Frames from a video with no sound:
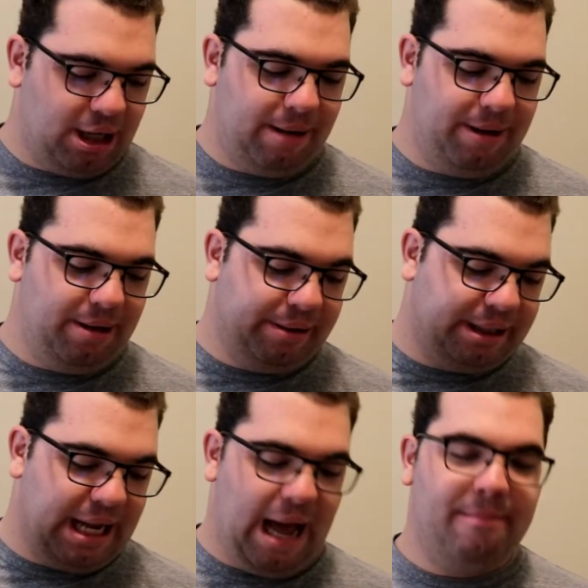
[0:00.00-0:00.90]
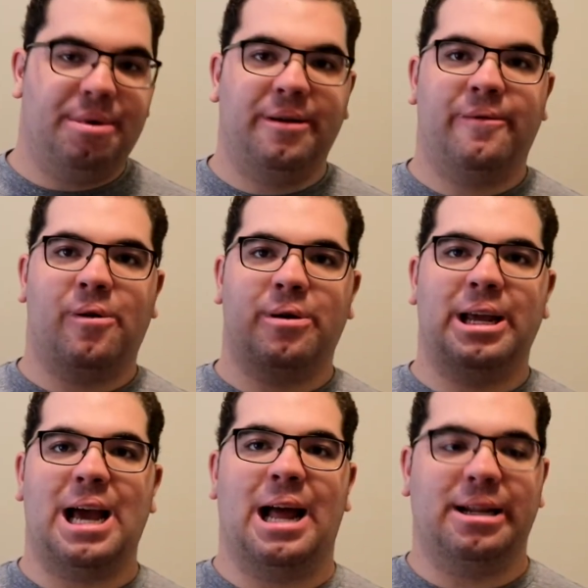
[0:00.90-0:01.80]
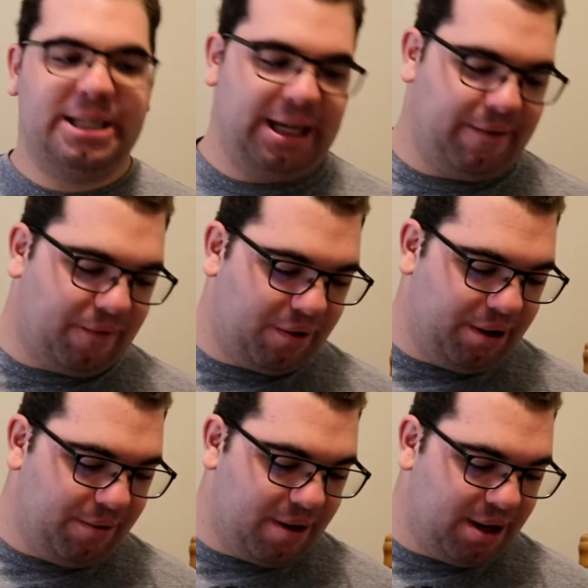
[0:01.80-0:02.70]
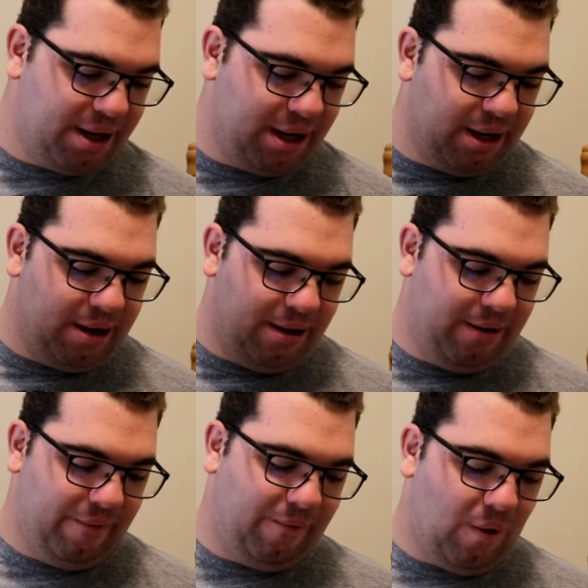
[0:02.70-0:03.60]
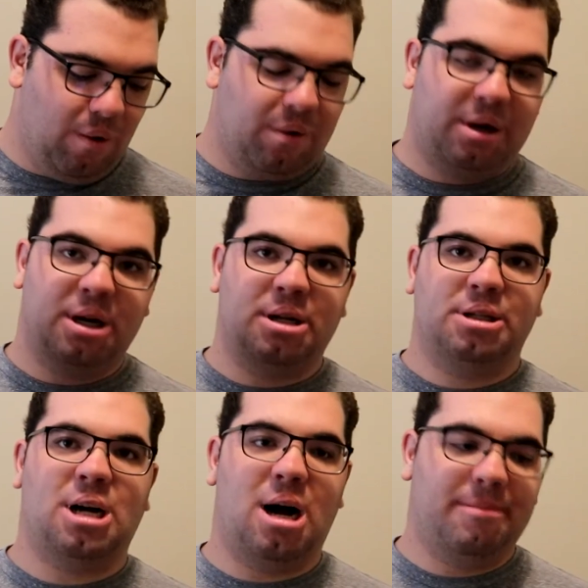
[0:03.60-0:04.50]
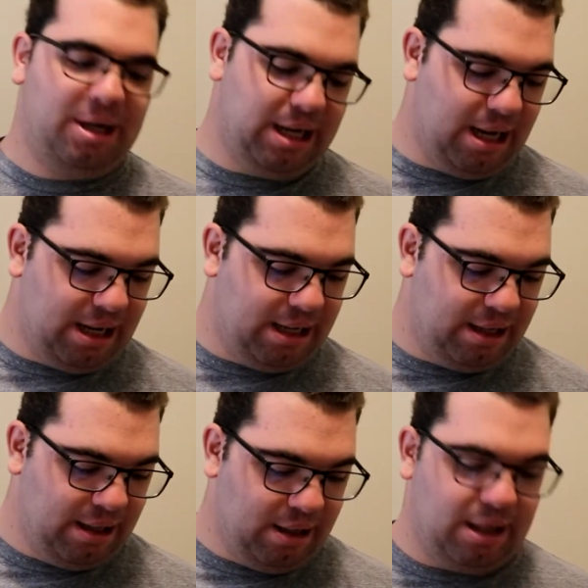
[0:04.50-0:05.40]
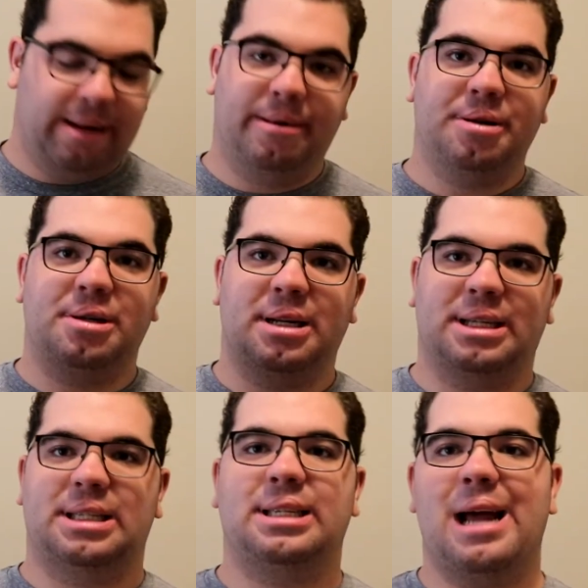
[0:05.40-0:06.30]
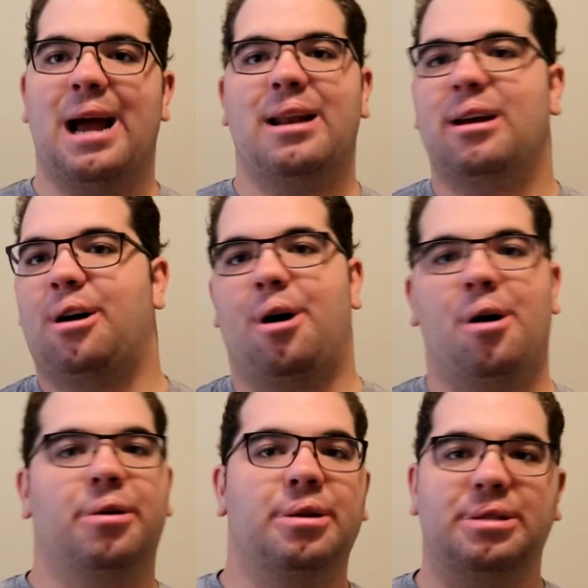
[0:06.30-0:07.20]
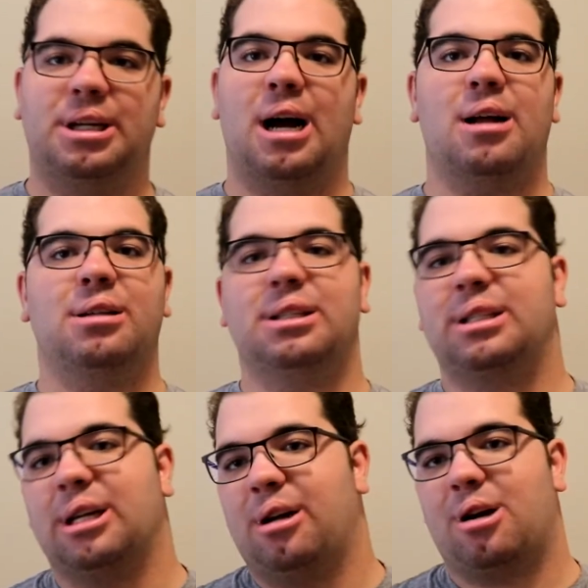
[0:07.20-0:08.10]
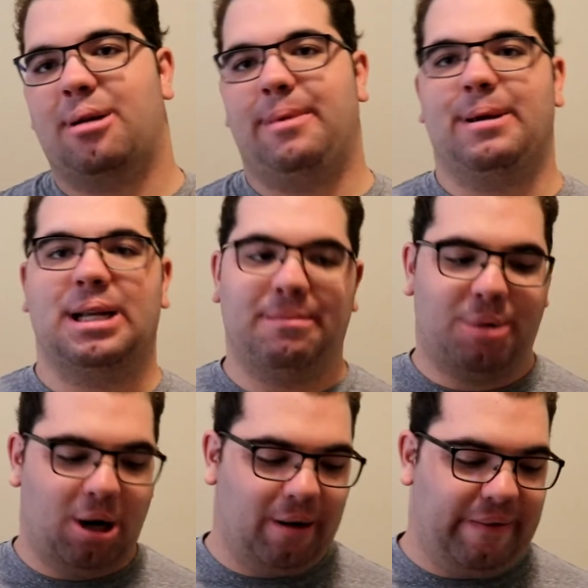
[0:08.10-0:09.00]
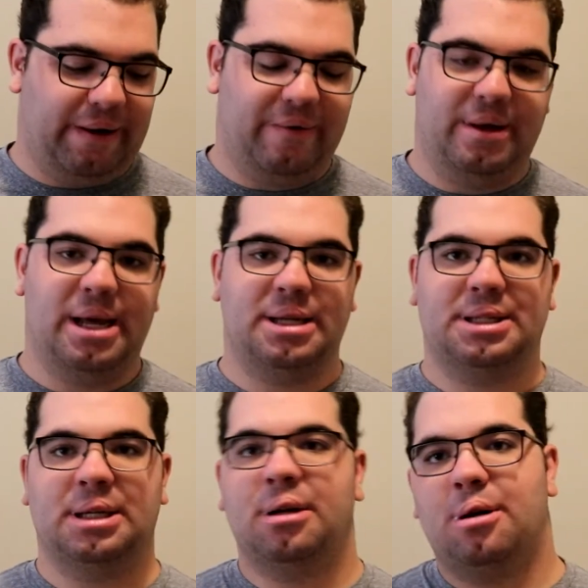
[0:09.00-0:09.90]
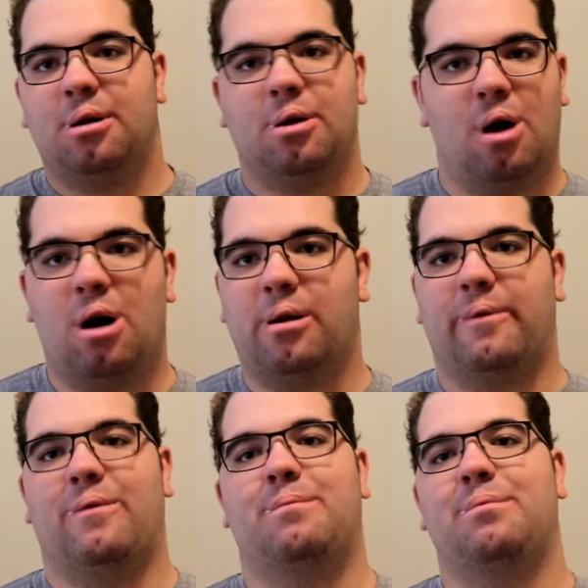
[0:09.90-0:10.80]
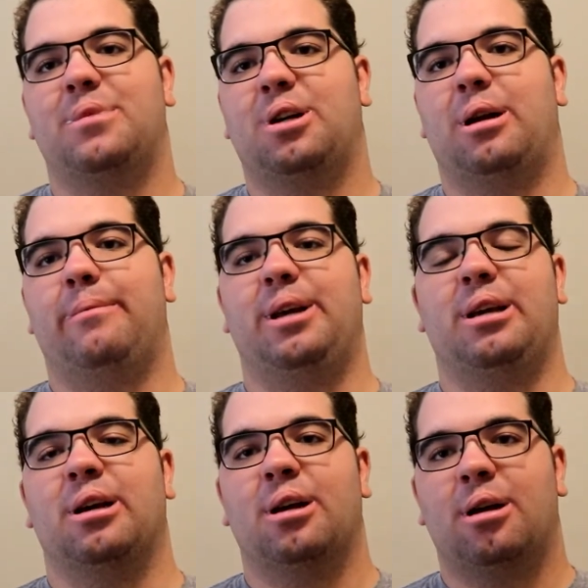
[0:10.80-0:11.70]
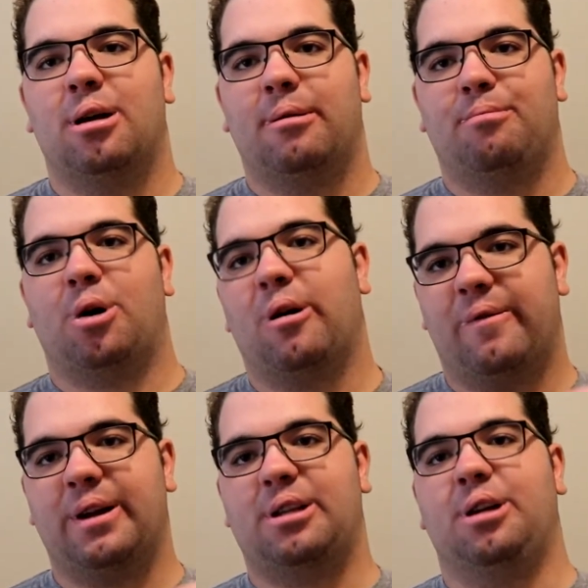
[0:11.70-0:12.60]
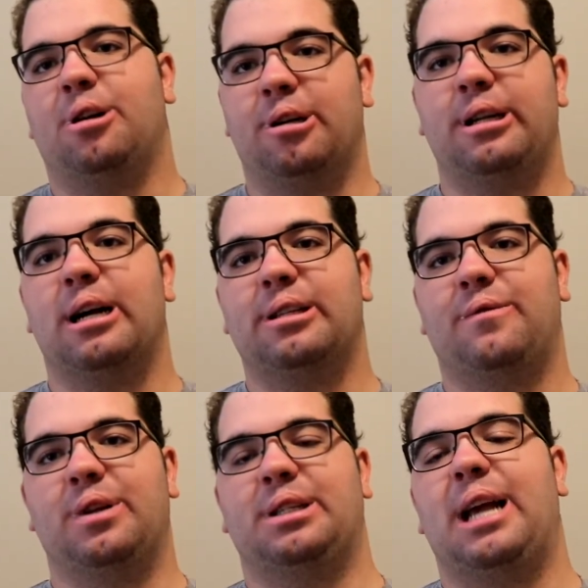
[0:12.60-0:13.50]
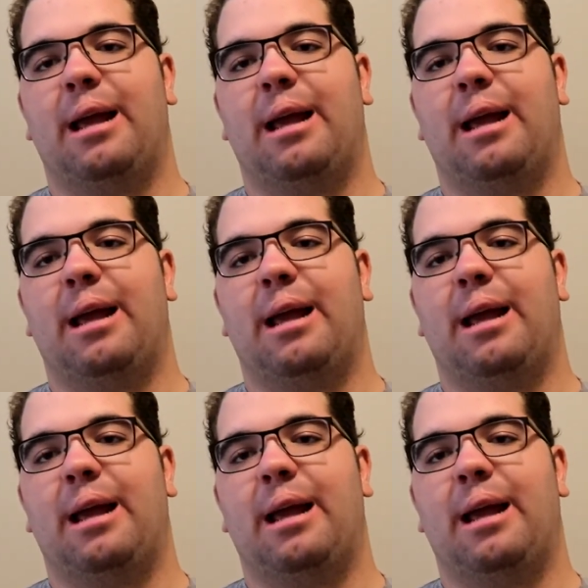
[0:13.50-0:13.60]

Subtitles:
going to be using MP40, NZ41, Volk, Tommy gun. They're going to be using the Sten. All those guns are going to be perfect for this. All of them. They're going to be perfect, good guns for this game.